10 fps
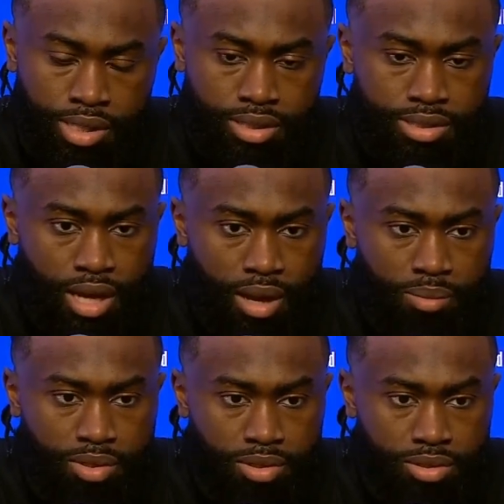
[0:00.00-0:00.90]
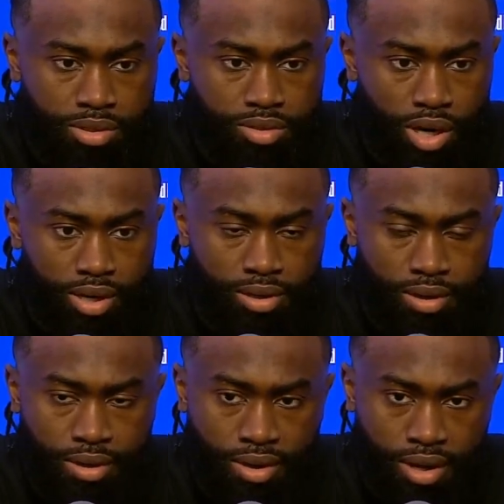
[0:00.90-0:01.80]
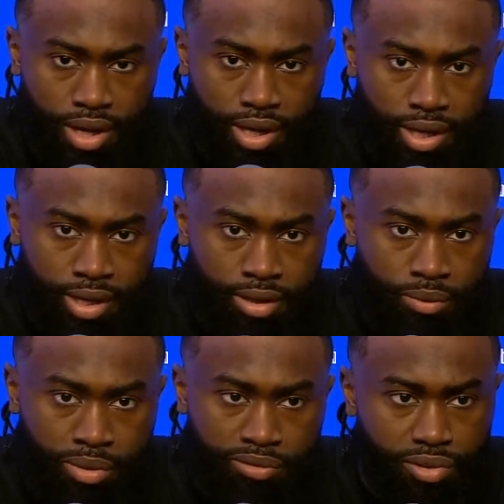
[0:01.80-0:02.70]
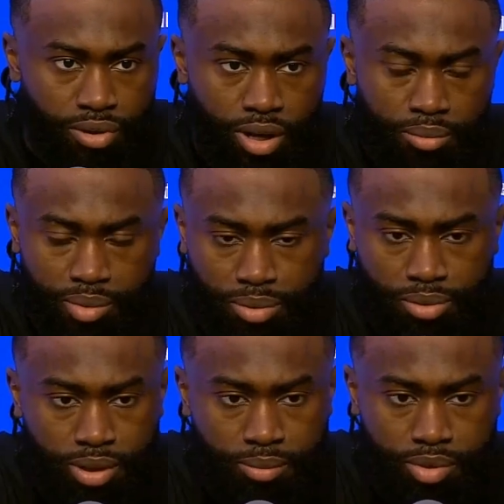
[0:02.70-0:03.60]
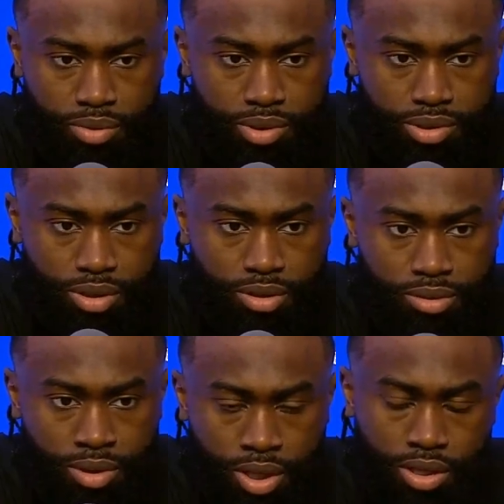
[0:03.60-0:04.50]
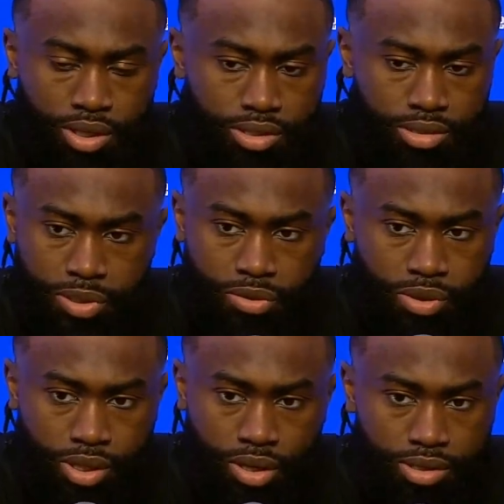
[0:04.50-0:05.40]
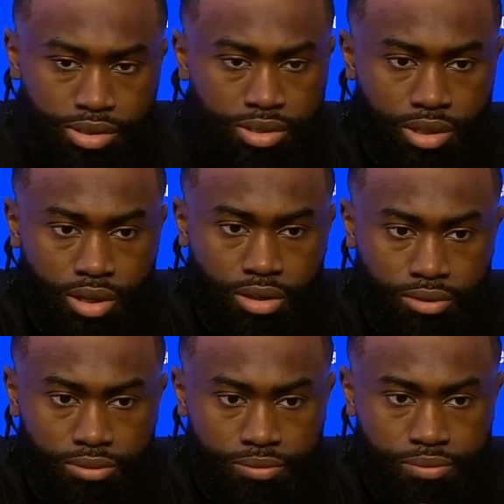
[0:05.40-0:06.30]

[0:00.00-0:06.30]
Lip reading: it's his time to strike, and we feel comfortable with him doing so because he's been doing it all season long.